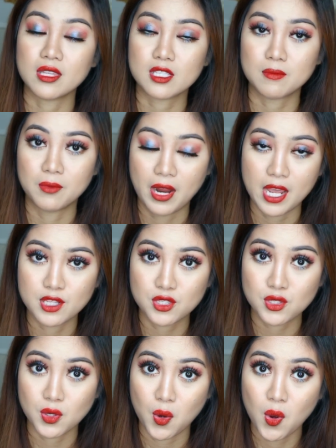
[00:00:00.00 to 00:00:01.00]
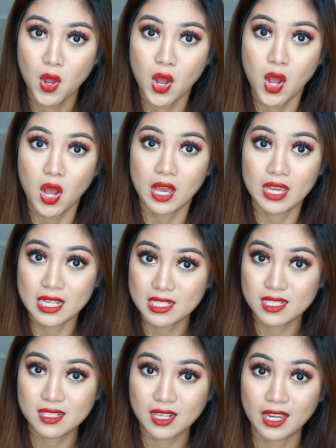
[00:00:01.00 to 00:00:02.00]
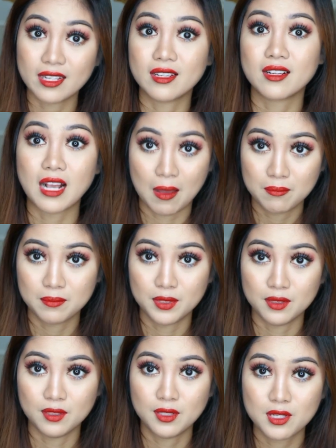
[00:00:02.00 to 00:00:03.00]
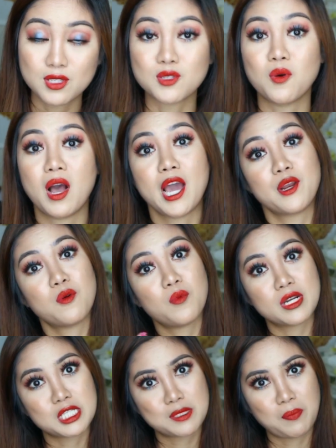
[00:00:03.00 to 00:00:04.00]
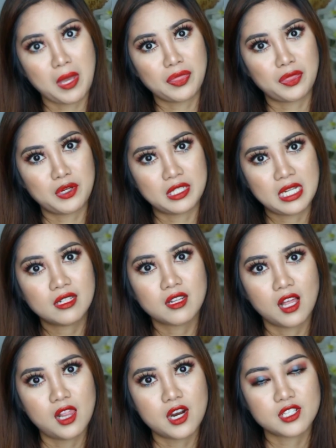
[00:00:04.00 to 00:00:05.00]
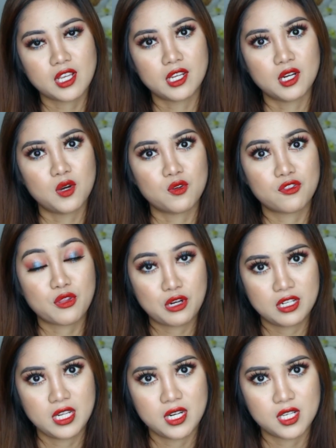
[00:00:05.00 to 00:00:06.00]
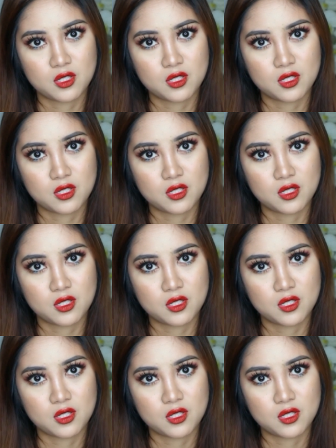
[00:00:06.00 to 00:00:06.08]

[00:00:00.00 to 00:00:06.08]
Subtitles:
this brand, so it's kind of gamble. So I don't want to spend $13. I know 13